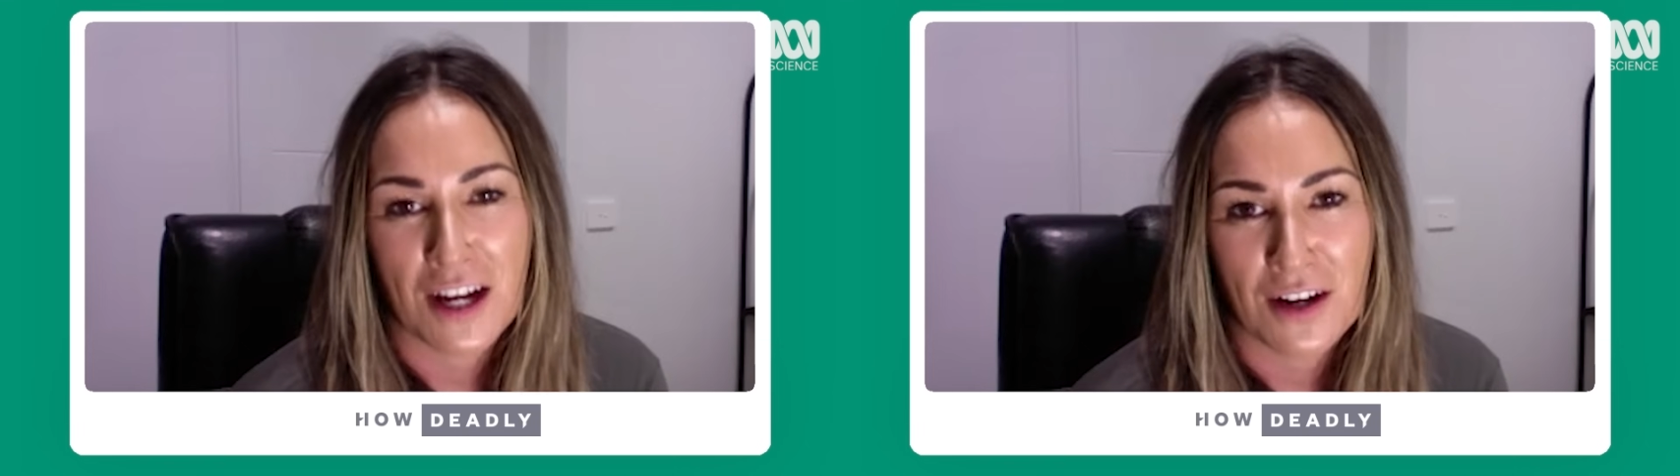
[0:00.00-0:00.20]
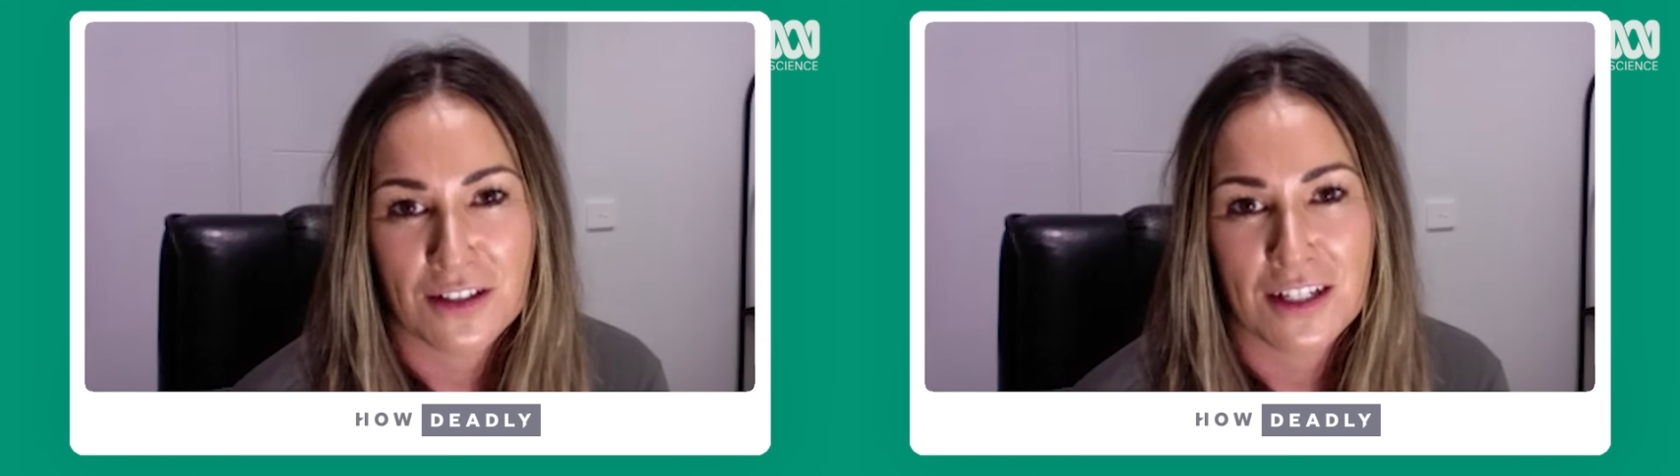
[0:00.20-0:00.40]

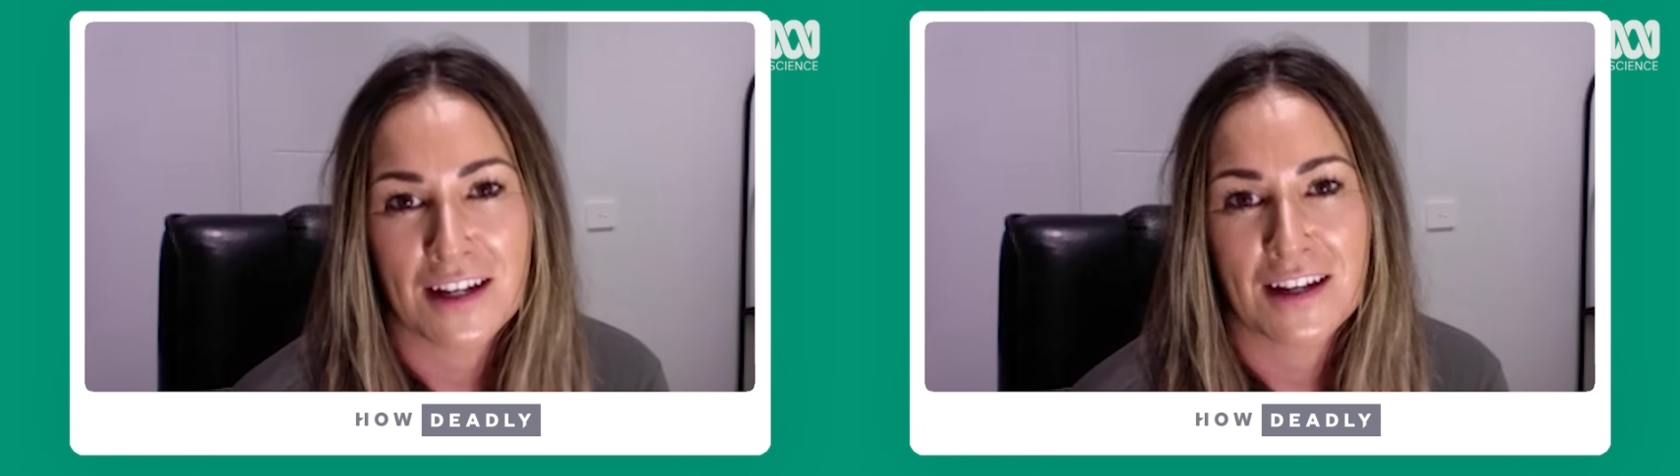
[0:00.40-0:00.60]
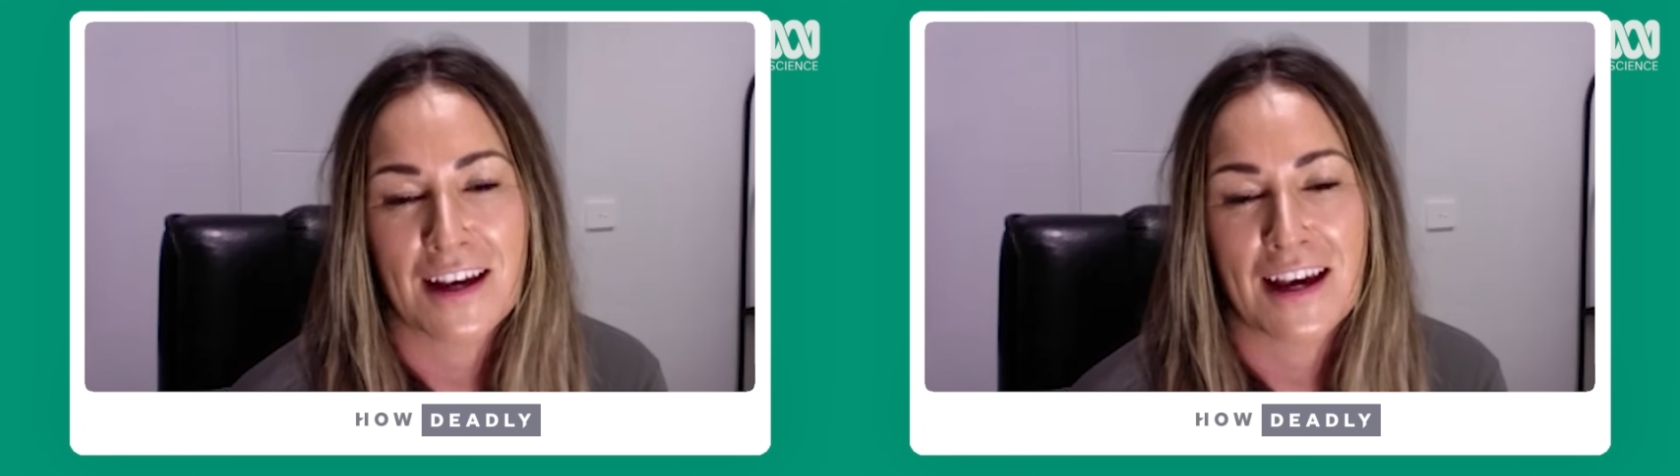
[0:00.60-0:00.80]

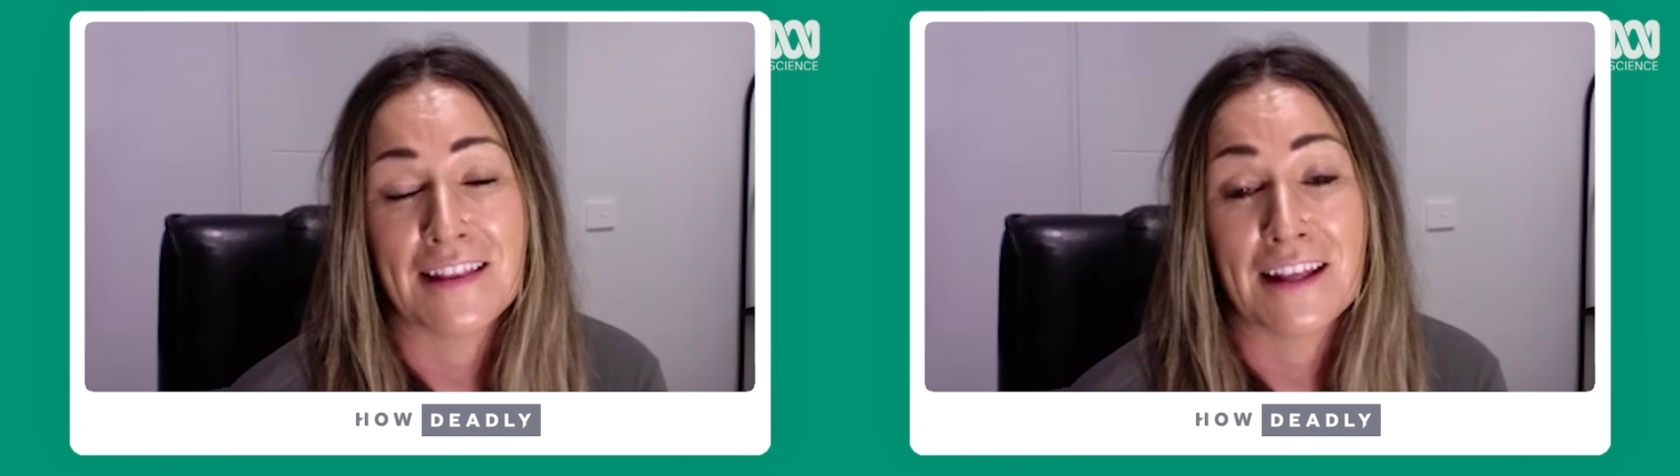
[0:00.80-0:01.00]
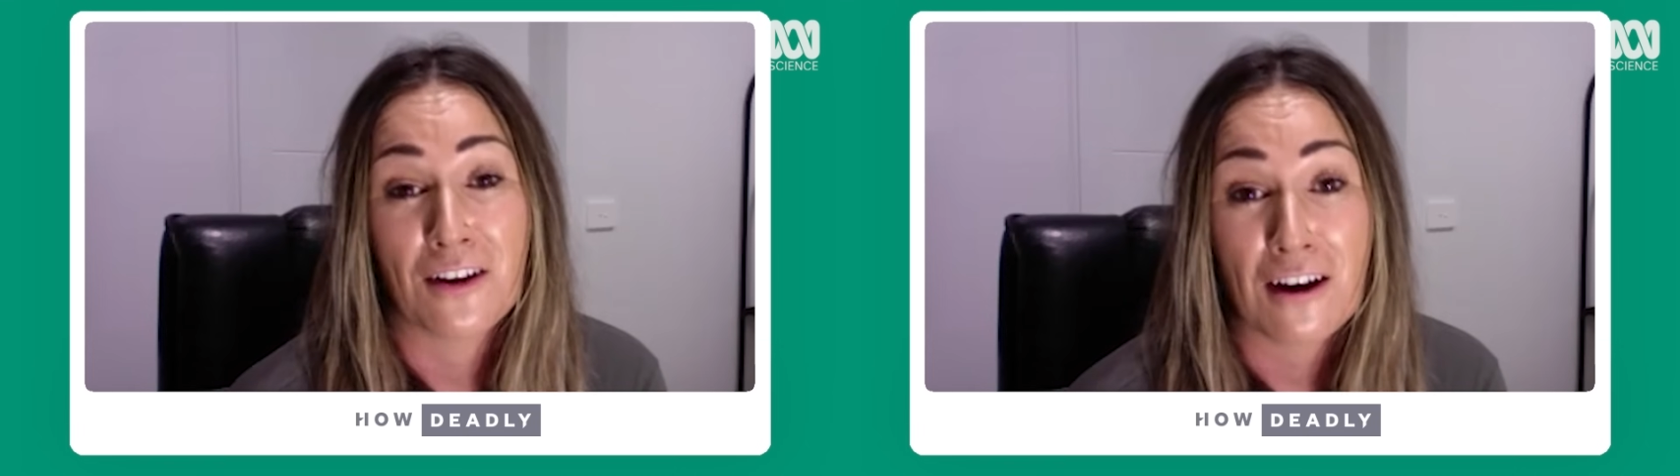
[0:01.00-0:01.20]
shelter,
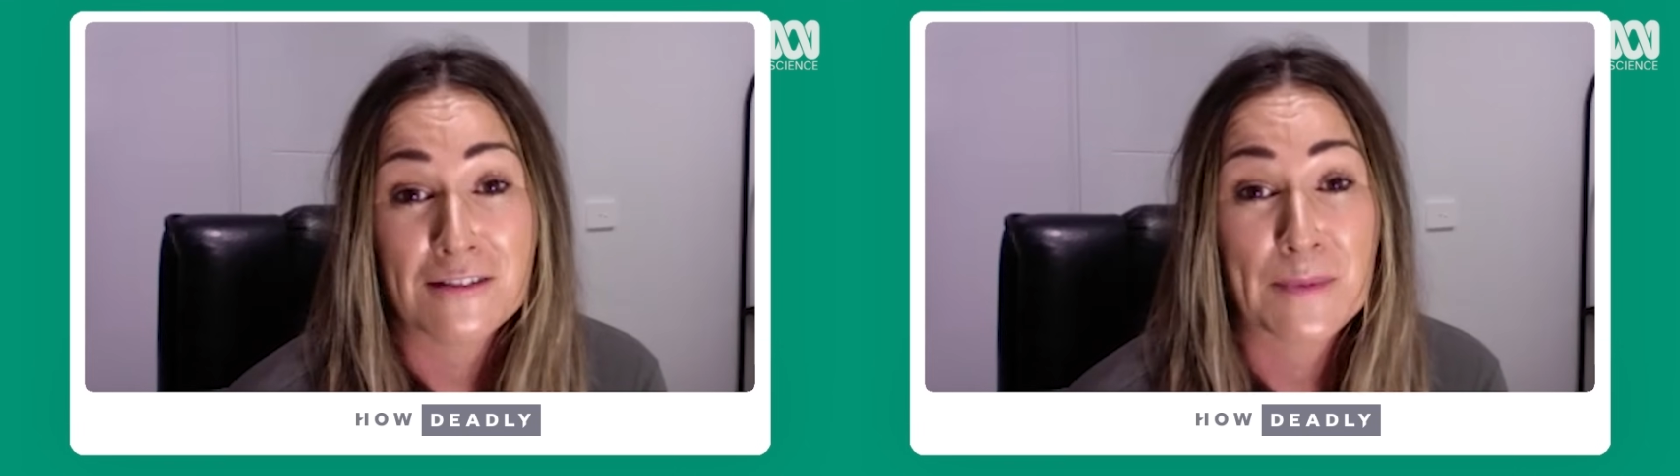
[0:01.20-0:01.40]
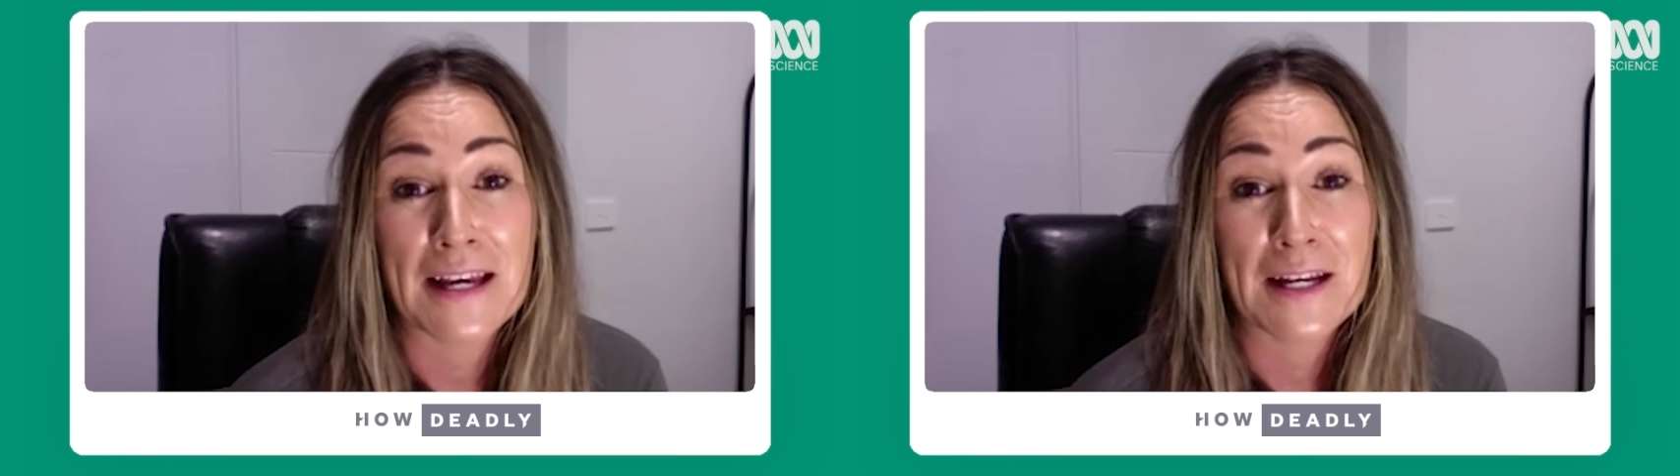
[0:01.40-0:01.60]
and their
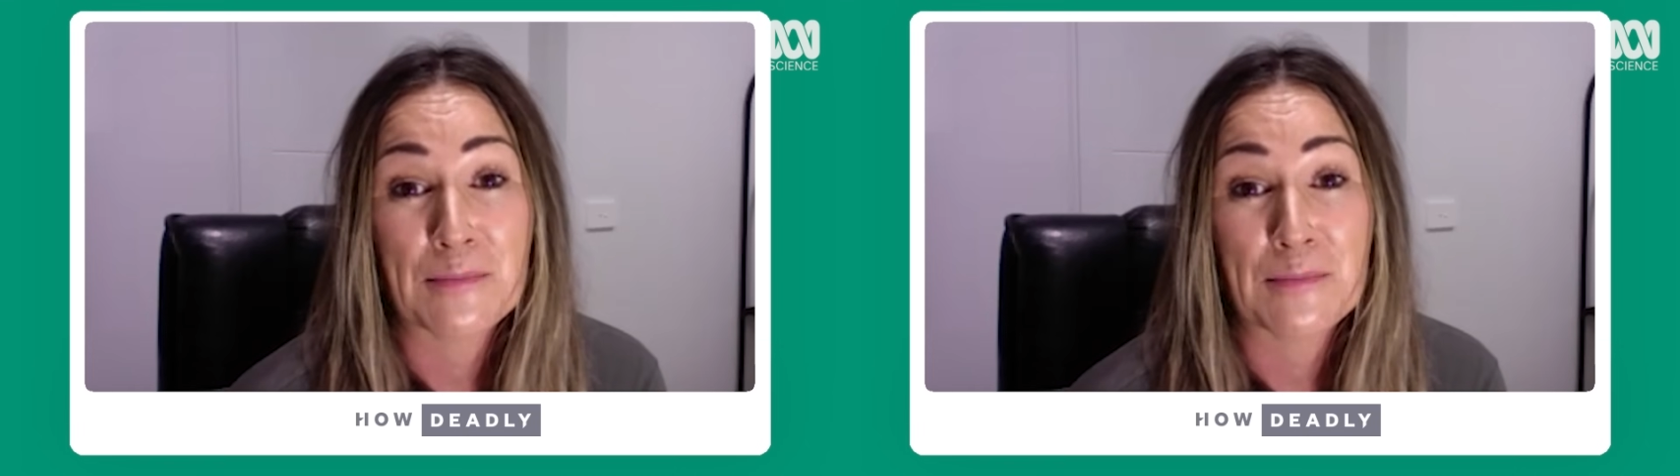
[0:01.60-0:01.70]
lifespan